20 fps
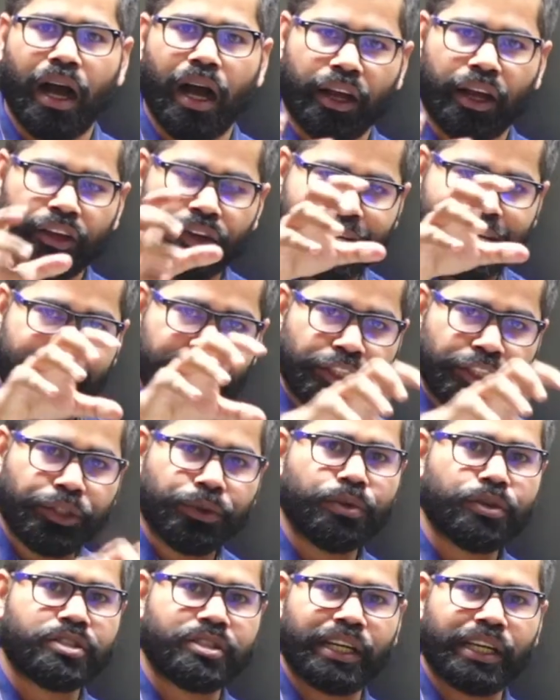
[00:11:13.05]
You can
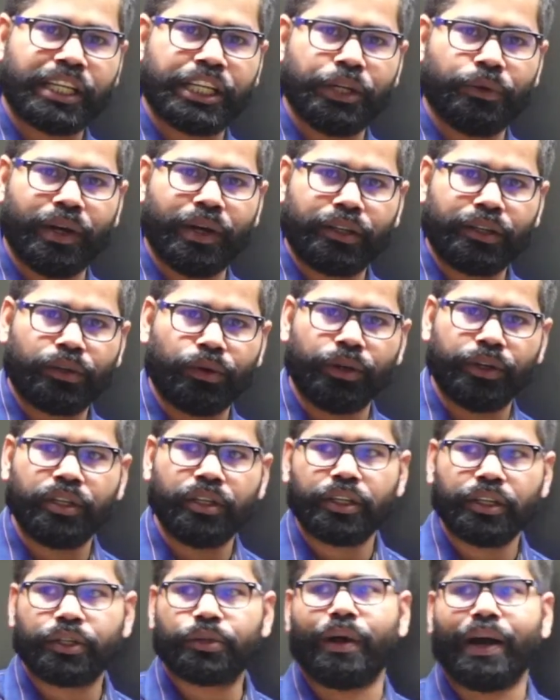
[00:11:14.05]
use the QR code
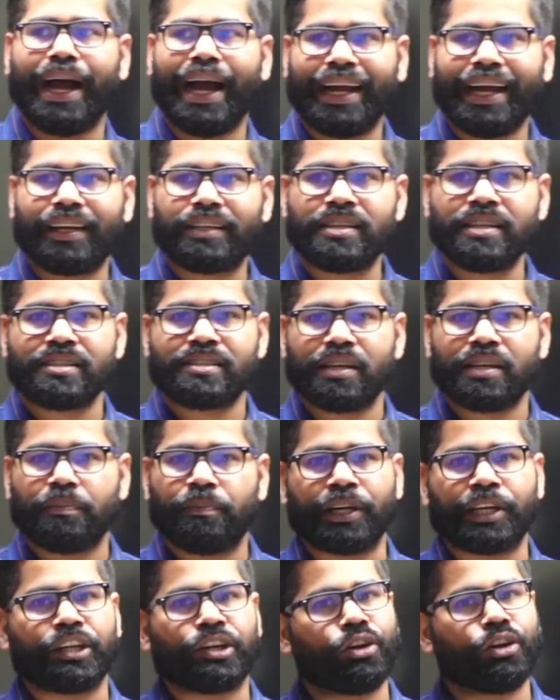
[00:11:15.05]
to access a
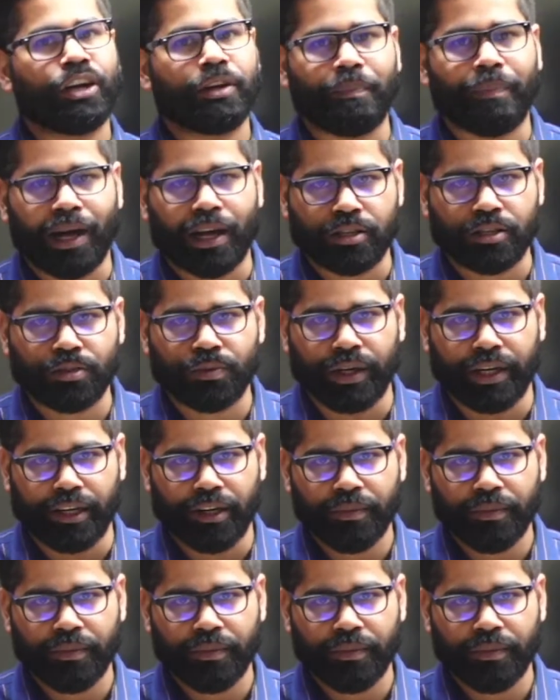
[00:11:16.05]
particular password.